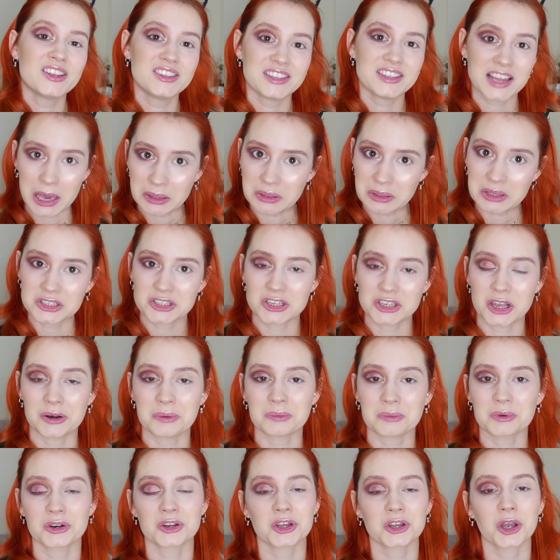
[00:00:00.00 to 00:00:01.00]
now that's done,
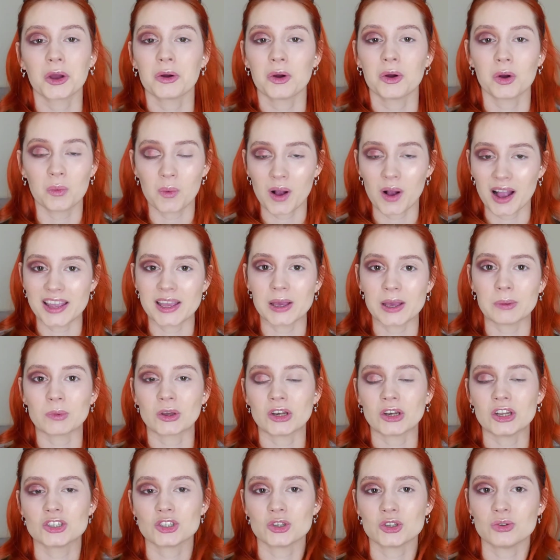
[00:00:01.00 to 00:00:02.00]
I'm going to go away. I'm
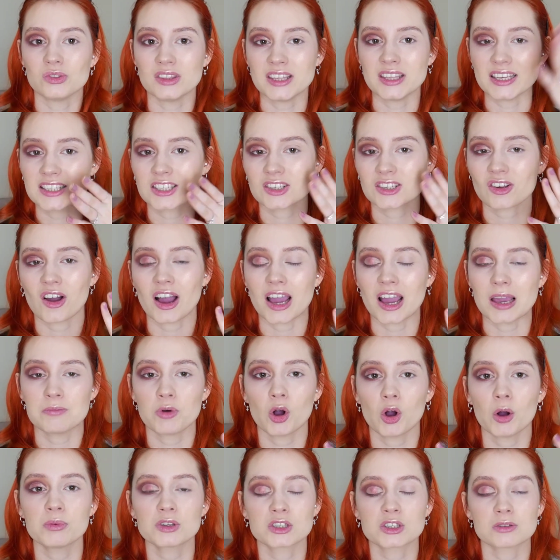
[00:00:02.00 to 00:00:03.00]
going to do this eye,
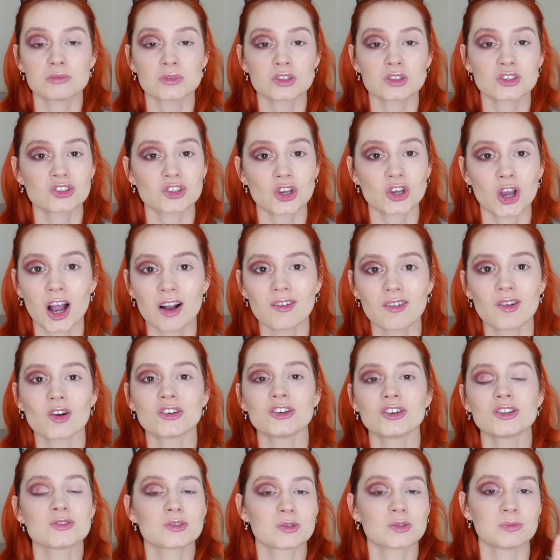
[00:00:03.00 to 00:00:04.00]
pop some mascara
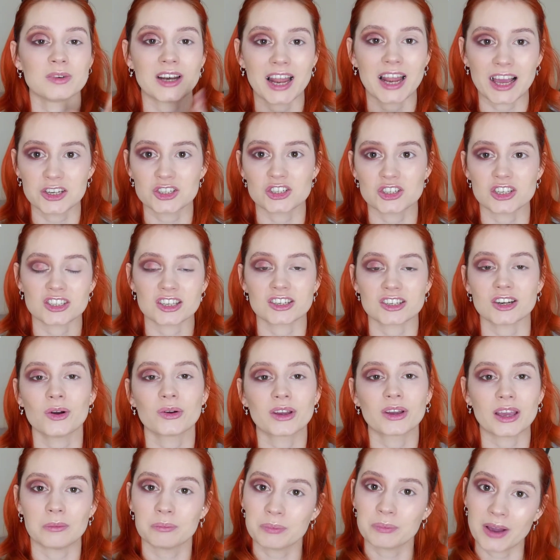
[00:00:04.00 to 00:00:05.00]
on and some lashes, and I'll
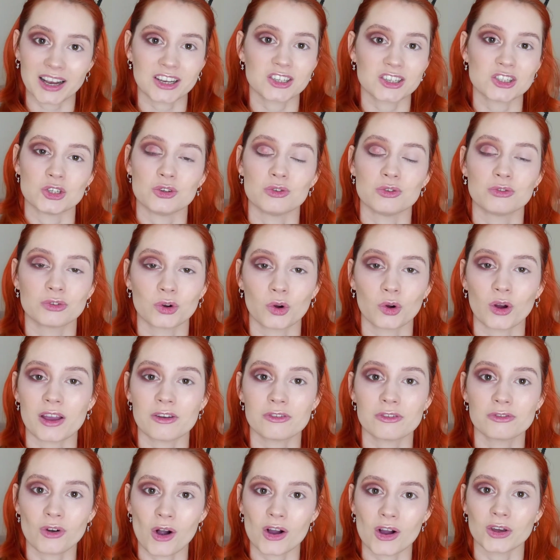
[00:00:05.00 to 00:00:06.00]
get back to you for a
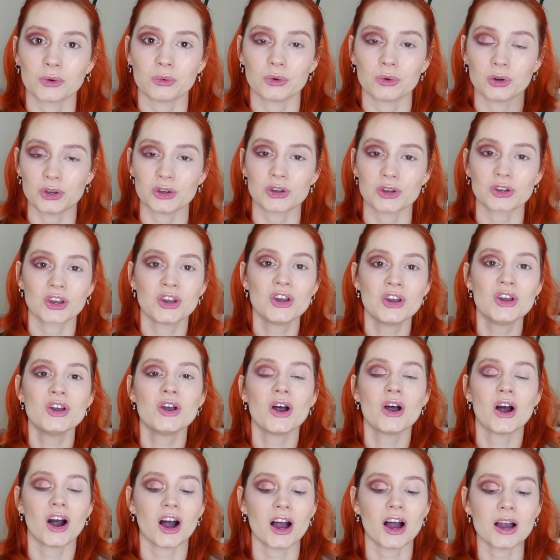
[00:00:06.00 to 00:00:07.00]
final look.
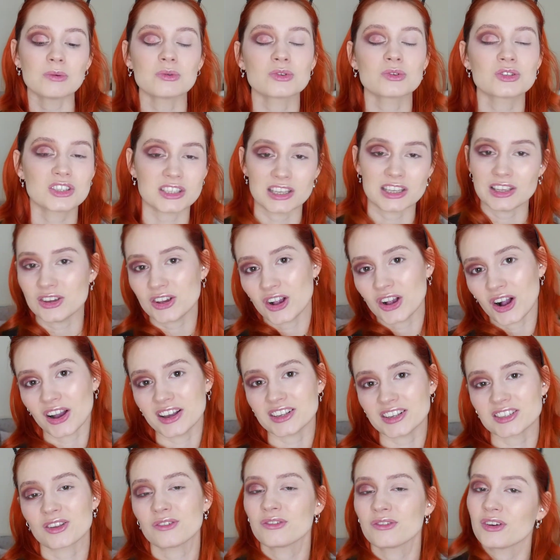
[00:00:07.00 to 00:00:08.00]
I will see you
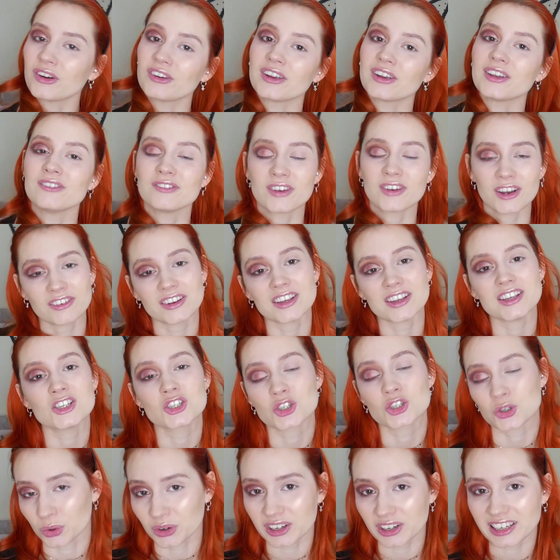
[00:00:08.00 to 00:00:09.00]
guys very, very
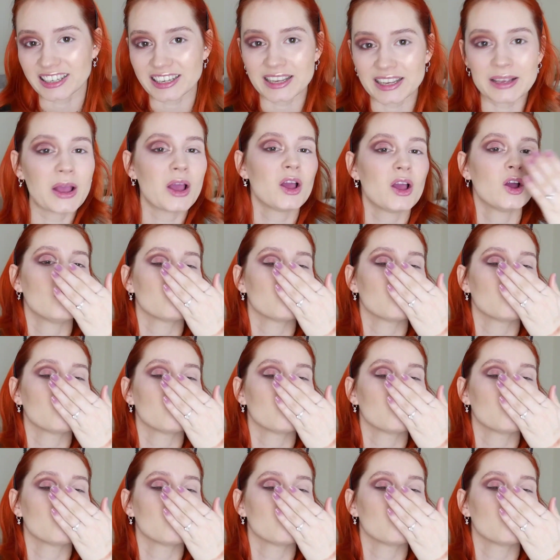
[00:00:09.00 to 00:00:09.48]
shortly.